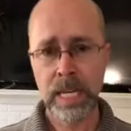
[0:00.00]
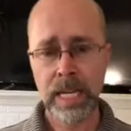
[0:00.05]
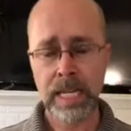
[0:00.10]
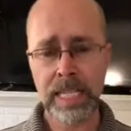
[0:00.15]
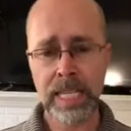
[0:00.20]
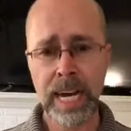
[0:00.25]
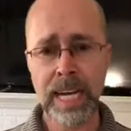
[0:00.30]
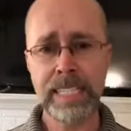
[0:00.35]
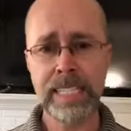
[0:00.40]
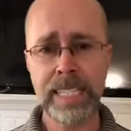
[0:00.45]

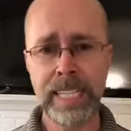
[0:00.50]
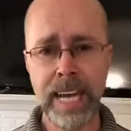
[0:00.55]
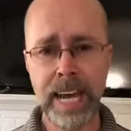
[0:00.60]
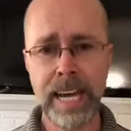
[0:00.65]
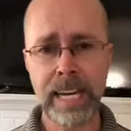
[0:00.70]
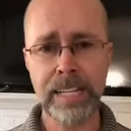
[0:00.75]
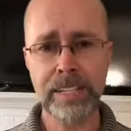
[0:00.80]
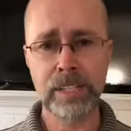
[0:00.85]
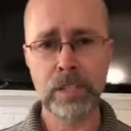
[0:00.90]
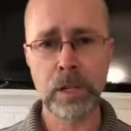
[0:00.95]
God
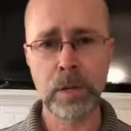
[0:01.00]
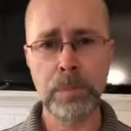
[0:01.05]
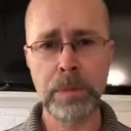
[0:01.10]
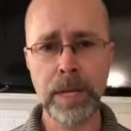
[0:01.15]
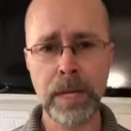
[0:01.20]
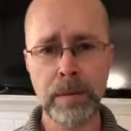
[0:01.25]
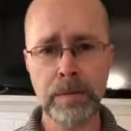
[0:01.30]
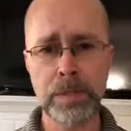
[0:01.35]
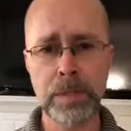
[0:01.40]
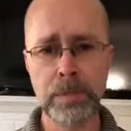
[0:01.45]
tonight is going to
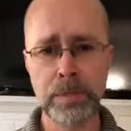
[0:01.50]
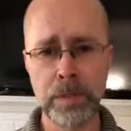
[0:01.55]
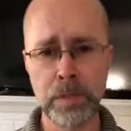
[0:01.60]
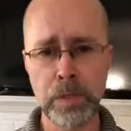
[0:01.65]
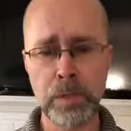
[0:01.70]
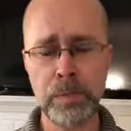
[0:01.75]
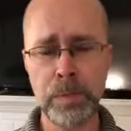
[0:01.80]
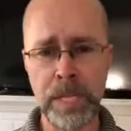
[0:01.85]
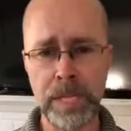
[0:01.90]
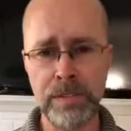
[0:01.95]
pick up some of
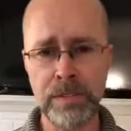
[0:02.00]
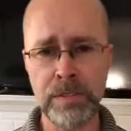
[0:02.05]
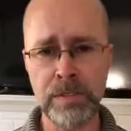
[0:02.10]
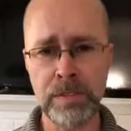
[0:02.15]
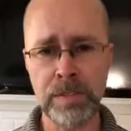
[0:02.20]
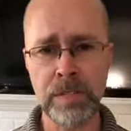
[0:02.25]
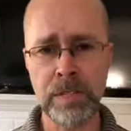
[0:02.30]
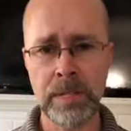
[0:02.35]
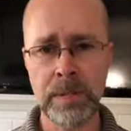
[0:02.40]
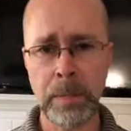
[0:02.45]
those
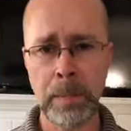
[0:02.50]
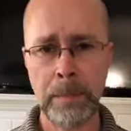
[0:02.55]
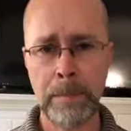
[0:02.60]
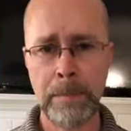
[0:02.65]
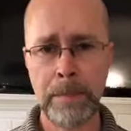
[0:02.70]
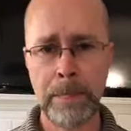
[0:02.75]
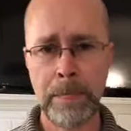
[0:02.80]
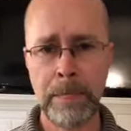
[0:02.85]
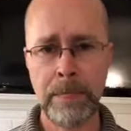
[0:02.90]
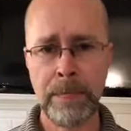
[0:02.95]
pieces
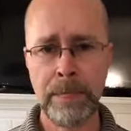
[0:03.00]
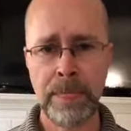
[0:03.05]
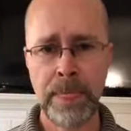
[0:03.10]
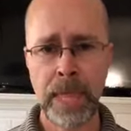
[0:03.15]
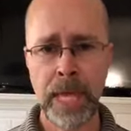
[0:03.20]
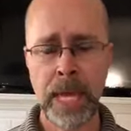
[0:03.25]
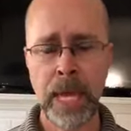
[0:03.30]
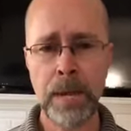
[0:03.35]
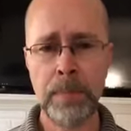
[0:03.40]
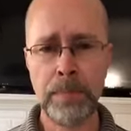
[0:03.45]

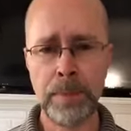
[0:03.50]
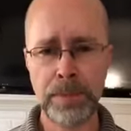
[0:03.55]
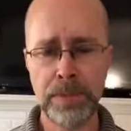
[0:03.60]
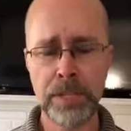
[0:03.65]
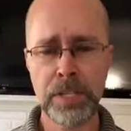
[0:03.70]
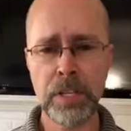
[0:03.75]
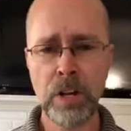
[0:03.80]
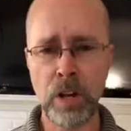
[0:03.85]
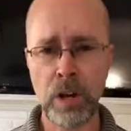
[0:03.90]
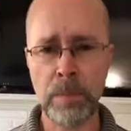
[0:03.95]
and put
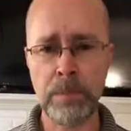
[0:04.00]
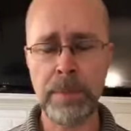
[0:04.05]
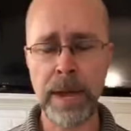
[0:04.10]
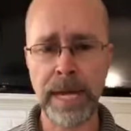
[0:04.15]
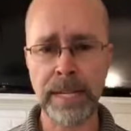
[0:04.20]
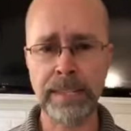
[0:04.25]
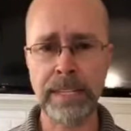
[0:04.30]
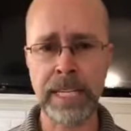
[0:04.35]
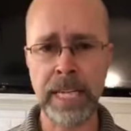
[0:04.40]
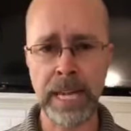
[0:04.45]
this heart
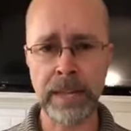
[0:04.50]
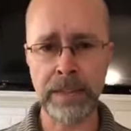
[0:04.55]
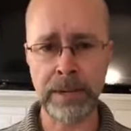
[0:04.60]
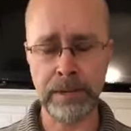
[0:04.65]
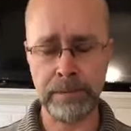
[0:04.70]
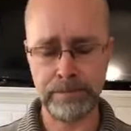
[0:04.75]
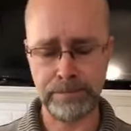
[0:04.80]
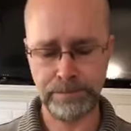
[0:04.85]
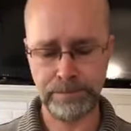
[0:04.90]
back together.